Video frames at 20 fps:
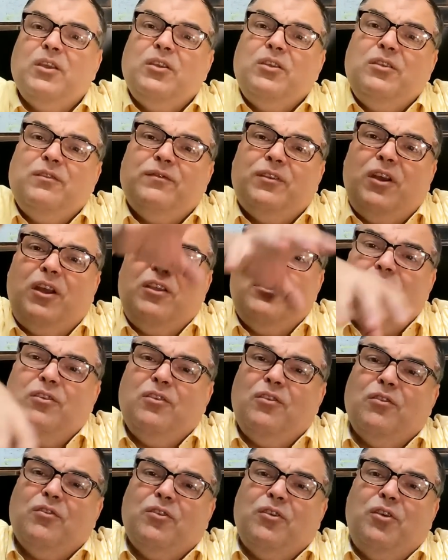You've got
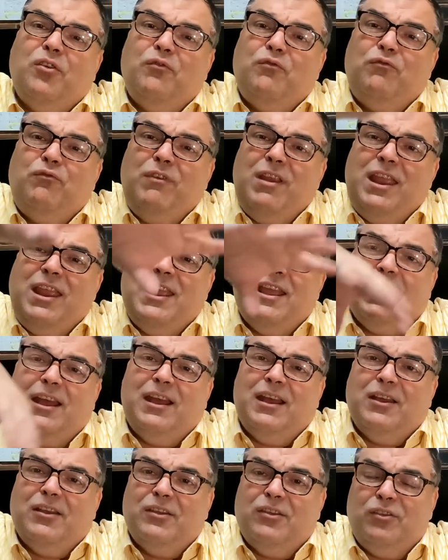your
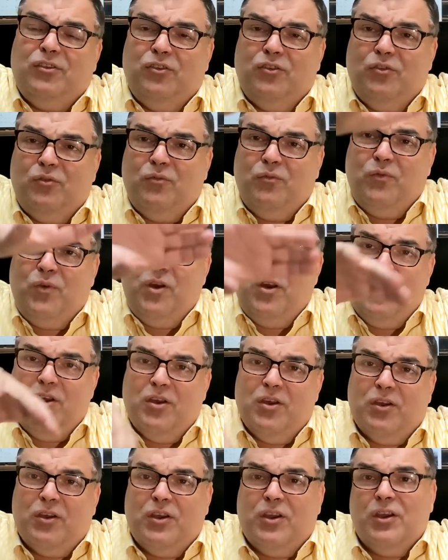career, your
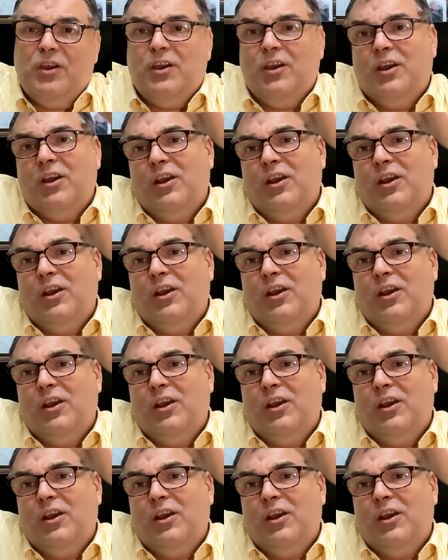work.